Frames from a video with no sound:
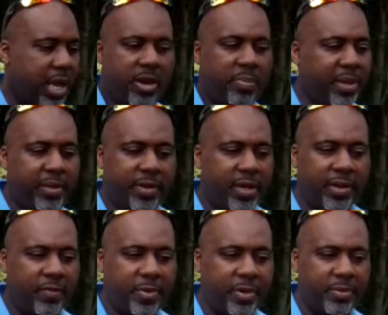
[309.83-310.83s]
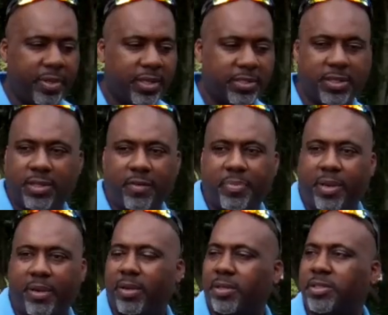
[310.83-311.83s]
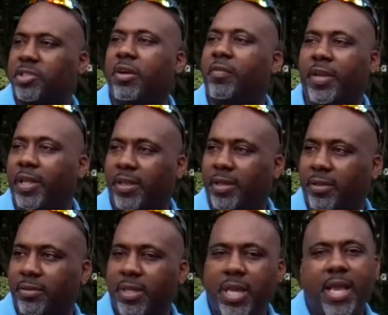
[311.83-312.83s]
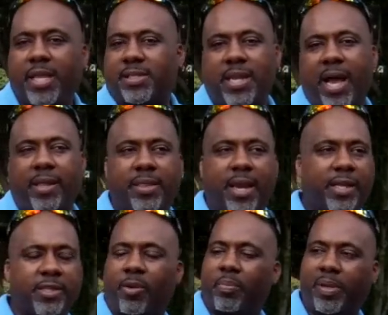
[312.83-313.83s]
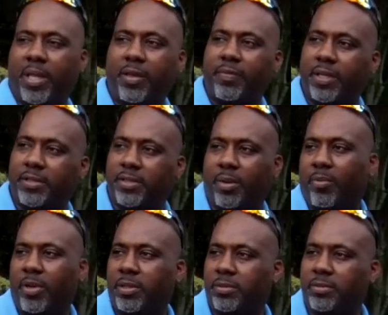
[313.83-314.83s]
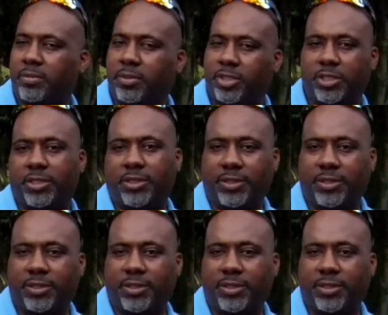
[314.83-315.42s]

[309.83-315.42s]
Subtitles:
I don't believe in the death penalty because the death penalty doesn't solve anything. It's not that I don't believe that someone should